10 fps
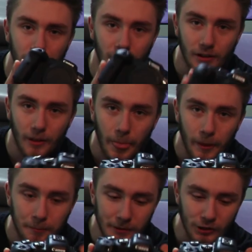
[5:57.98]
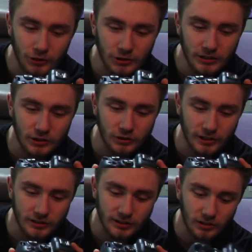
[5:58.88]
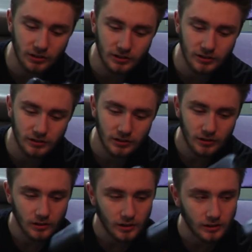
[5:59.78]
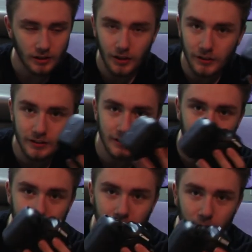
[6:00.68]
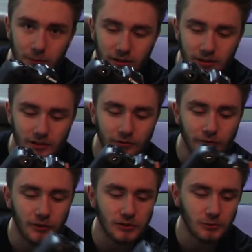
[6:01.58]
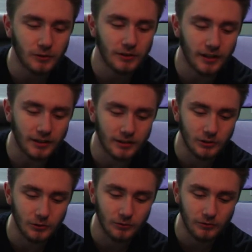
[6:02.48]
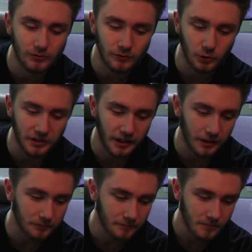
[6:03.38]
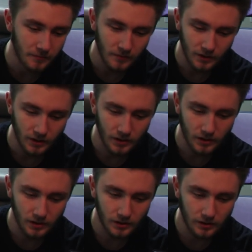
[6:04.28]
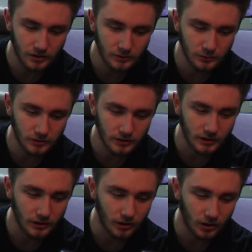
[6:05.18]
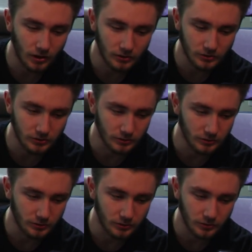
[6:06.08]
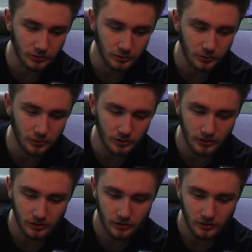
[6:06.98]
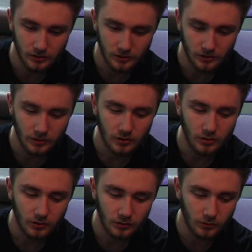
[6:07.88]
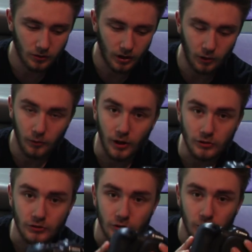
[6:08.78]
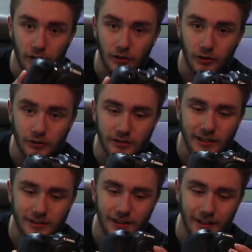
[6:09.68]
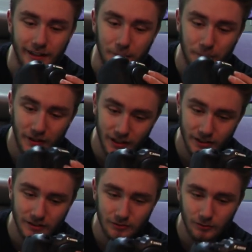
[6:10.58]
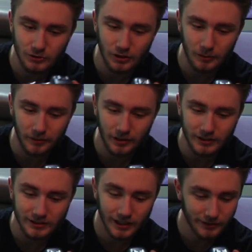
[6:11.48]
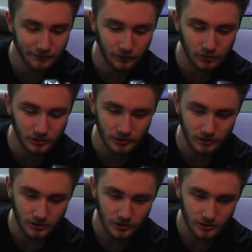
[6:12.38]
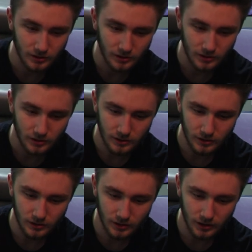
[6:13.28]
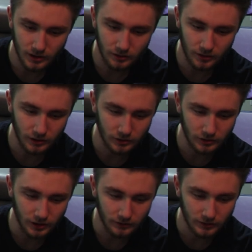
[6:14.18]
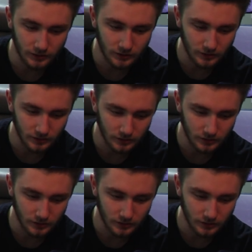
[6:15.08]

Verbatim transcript: But mirrorless slash DSLR, this kind of camera, first one that I do 4K. This one can also do uh, 120 hertz at 1080p, which I'm excited for. Now I just have to